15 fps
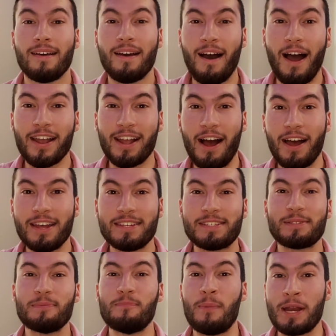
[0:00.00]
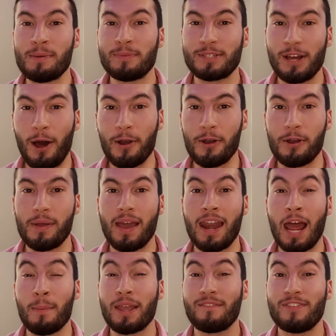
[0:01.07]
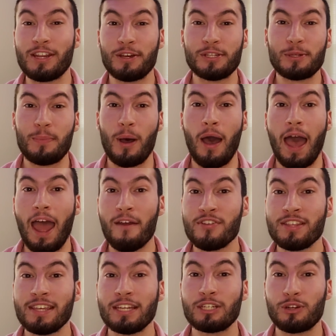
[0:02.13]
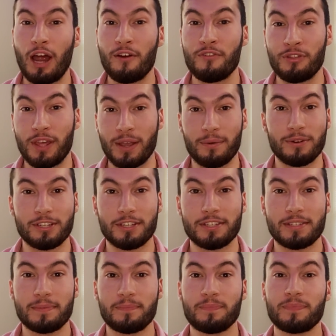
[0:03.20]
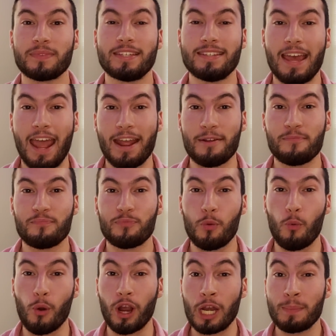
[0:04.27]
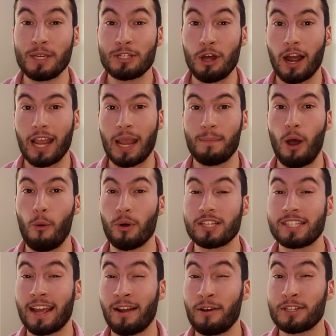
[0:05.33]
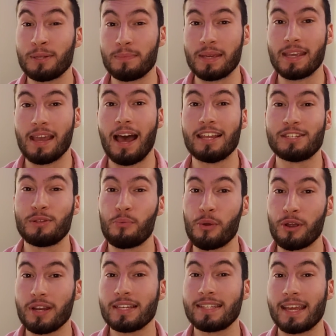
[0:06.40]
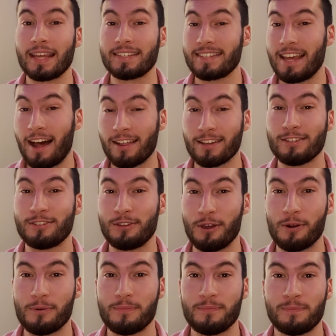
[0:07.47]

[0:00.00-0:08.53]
Hi guys, my name's Connor, and I make videos about everything travel and languages. Today, we're going to be talking about what stuck out to me as the weirdest things Italians do.